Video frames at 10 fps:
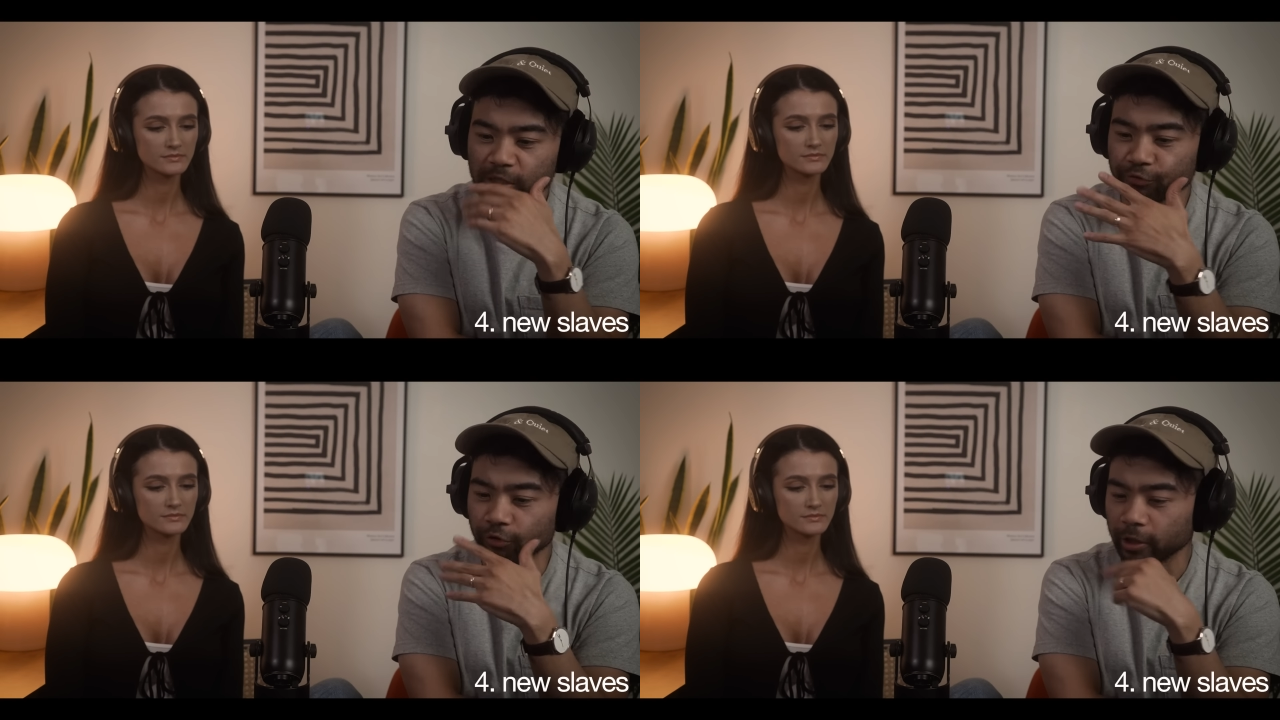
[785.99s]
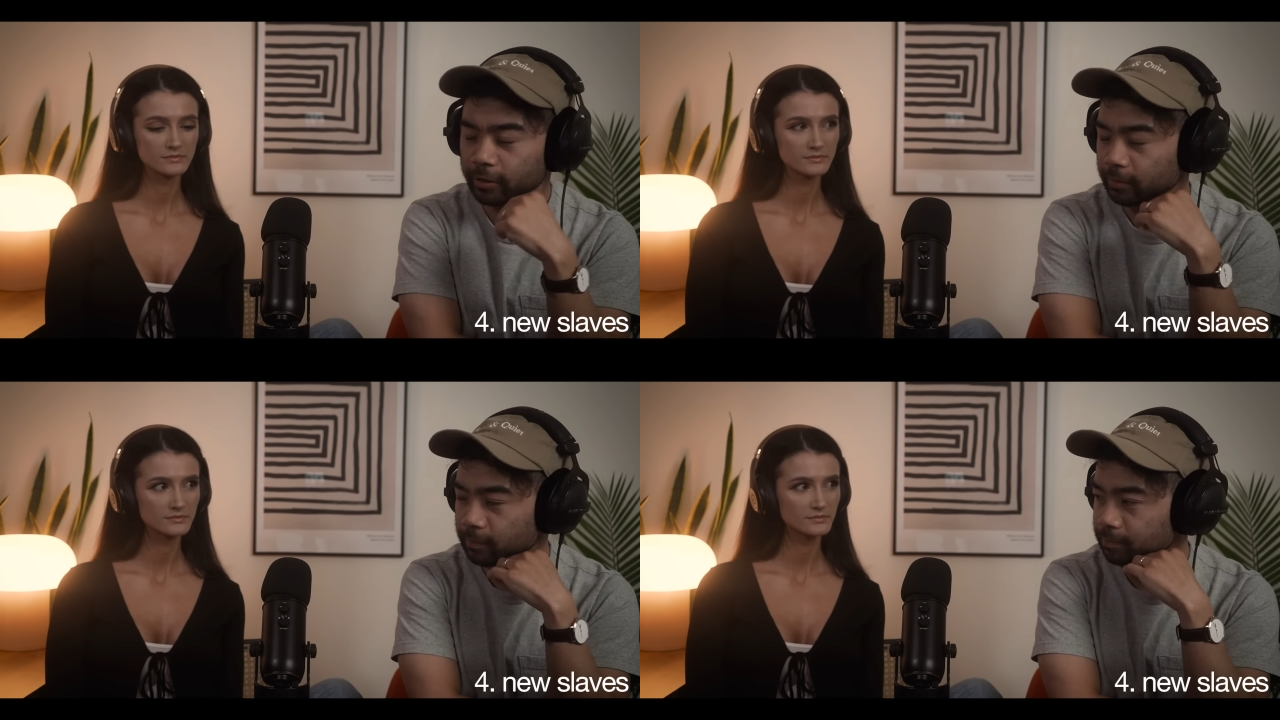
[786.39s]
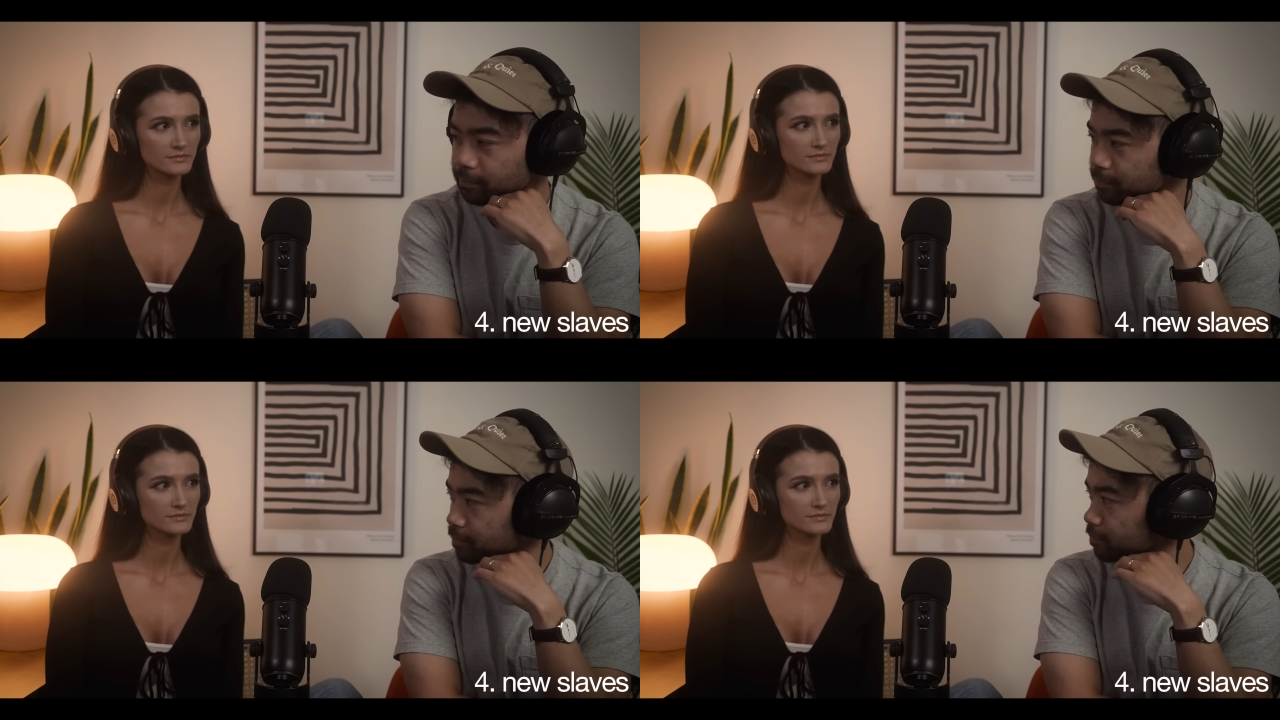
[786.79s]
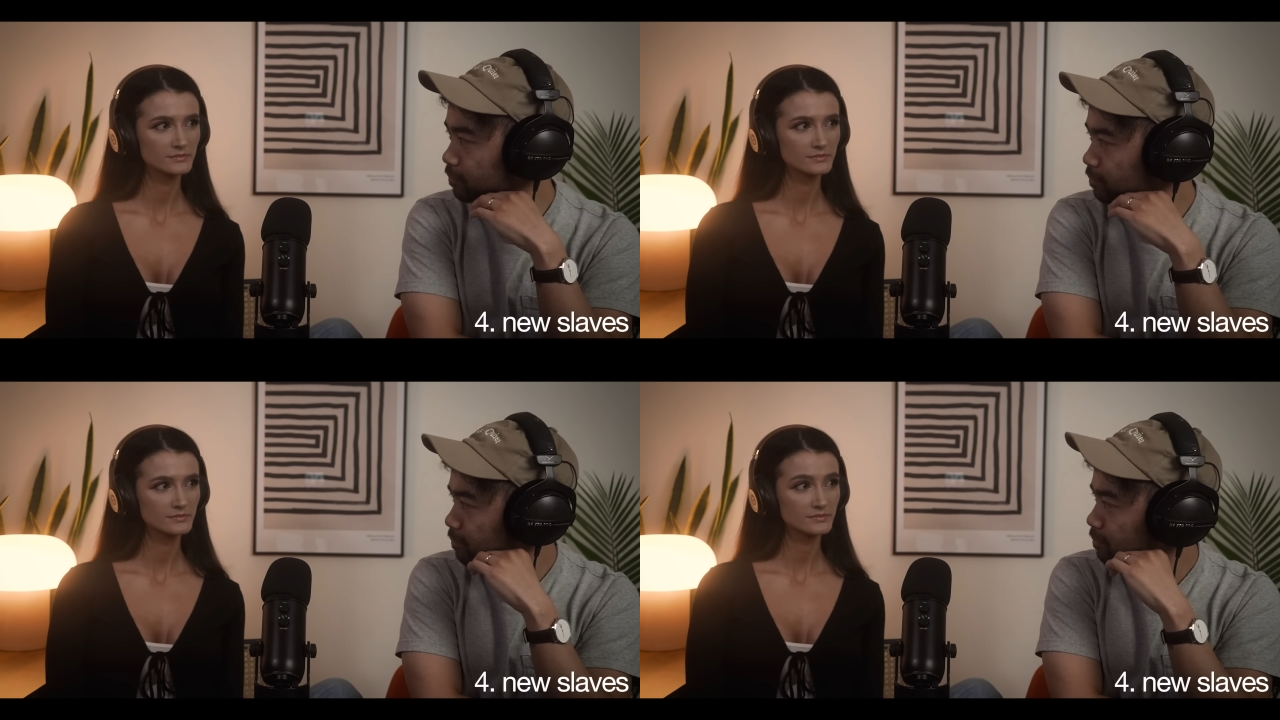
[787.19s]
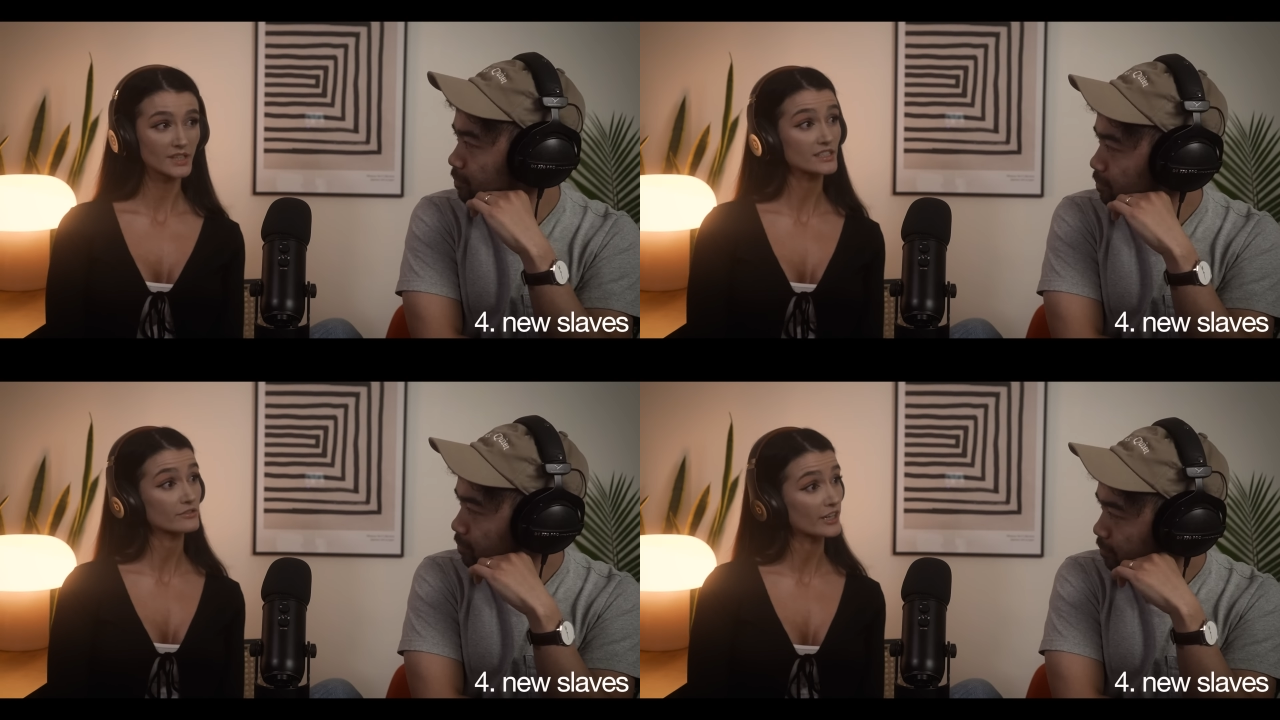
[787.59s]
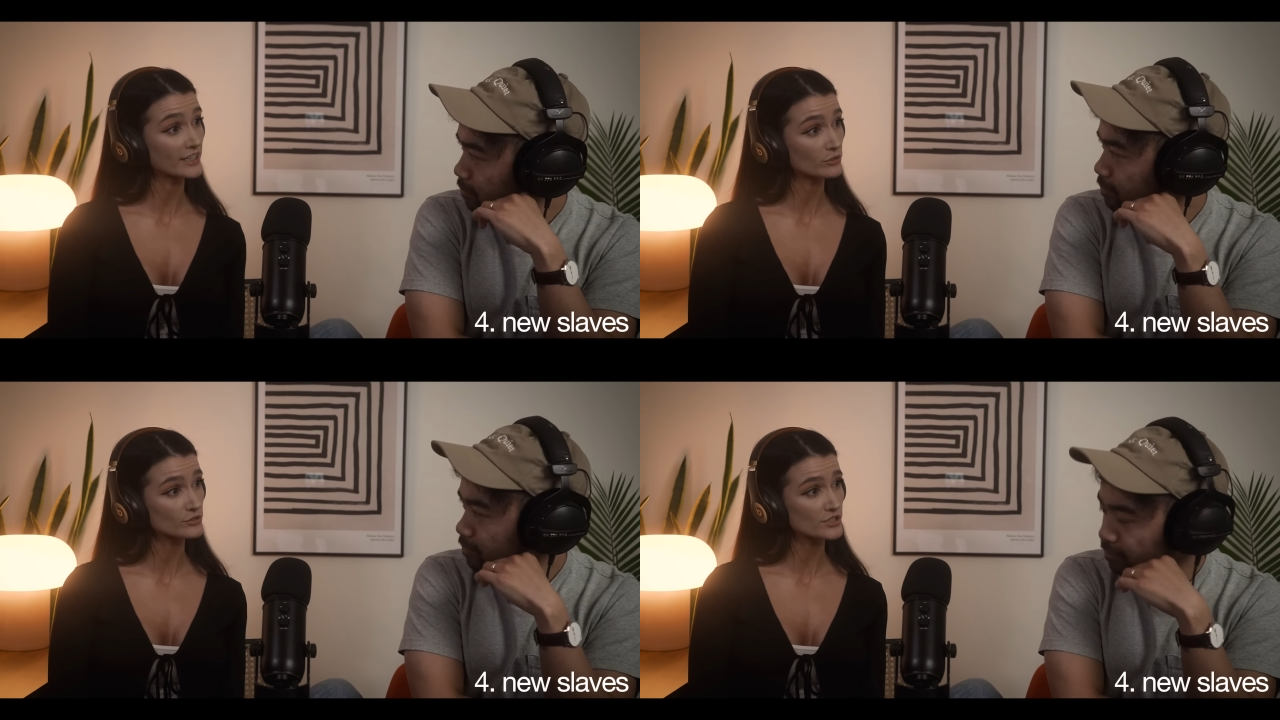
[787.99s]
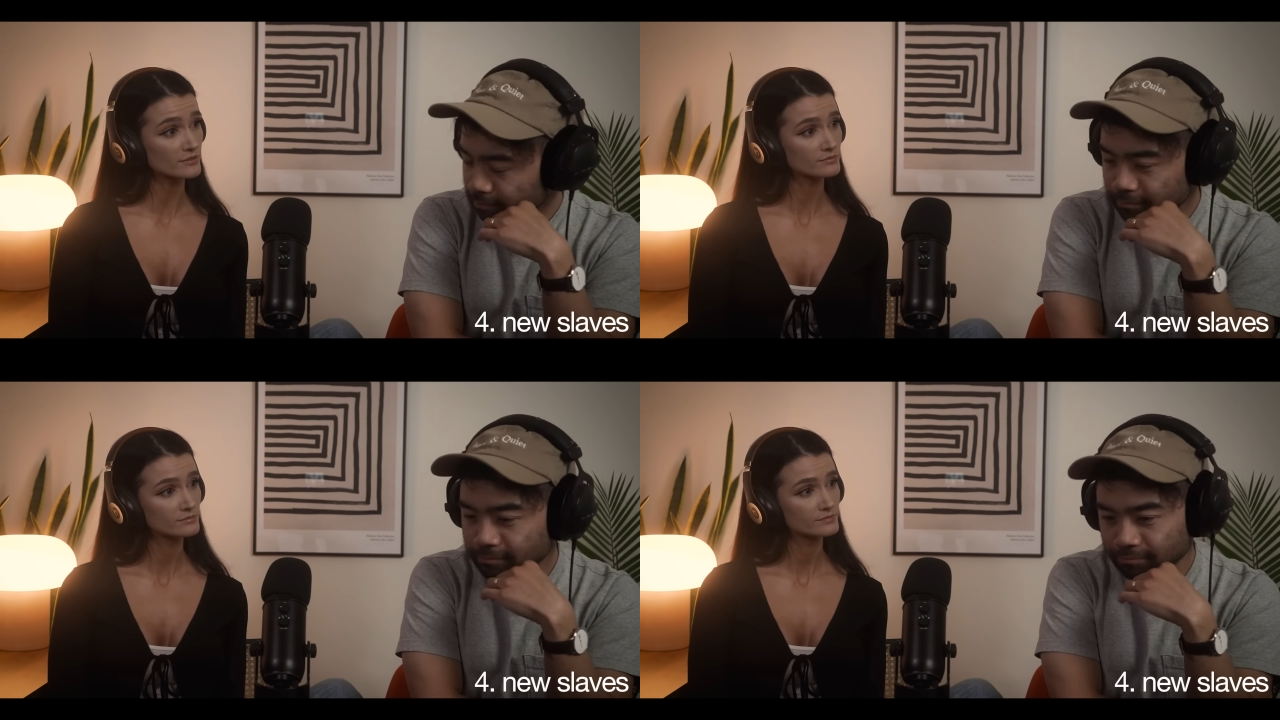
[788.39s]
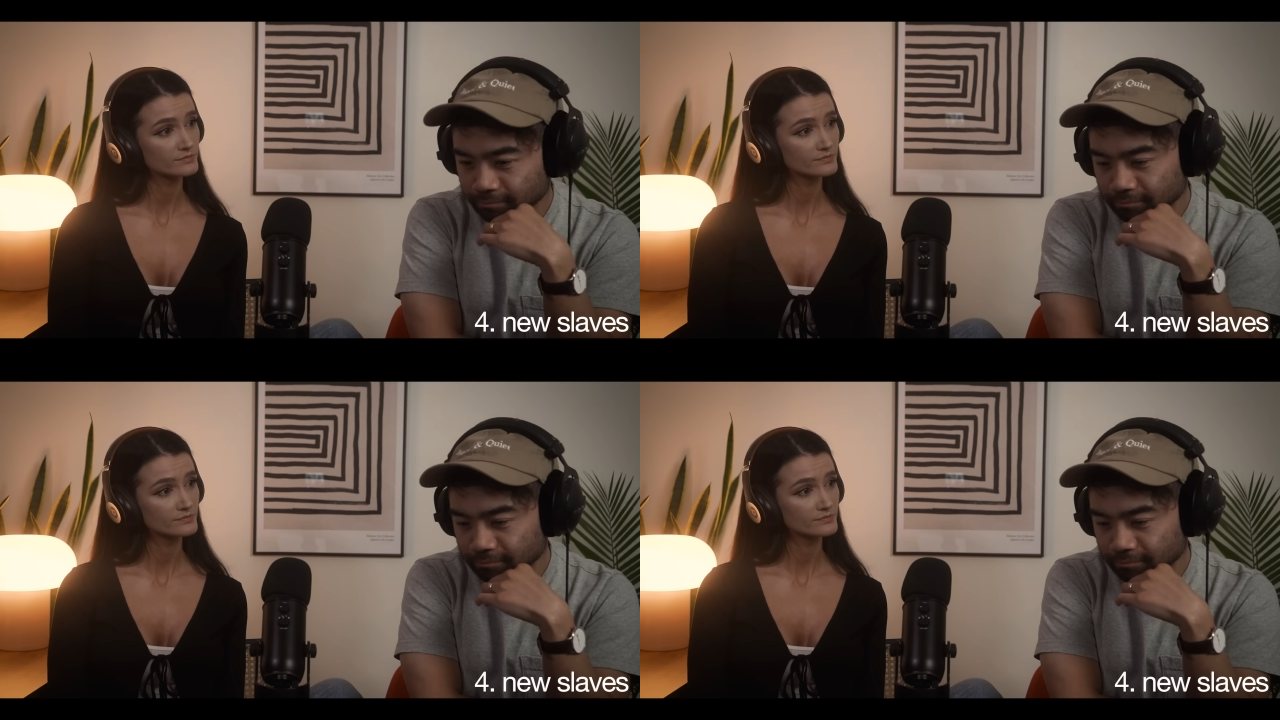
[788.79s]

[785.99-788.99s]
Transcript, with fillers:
Speaker 1: That's Frank. That's Frank Ocean?